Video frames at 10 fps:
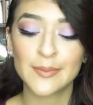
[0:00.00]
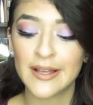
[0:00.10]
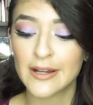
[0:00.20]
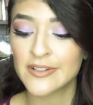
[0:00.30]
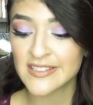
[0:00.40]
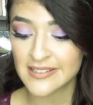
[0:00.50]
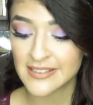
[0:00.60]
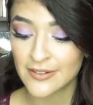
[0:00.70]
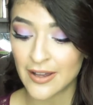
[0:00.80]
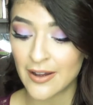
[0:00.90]
I'm glad I was
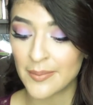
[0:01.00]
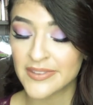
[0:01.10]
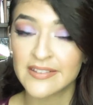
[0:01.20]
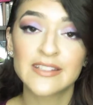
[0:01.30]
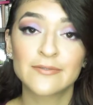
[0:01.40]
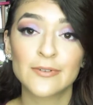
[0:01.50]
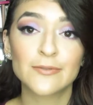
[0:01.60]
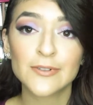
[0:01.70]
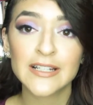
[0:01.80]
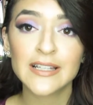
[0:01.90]
sent, um, sent it for
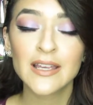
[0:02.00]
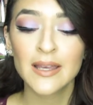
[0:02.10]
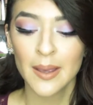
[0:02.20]
free,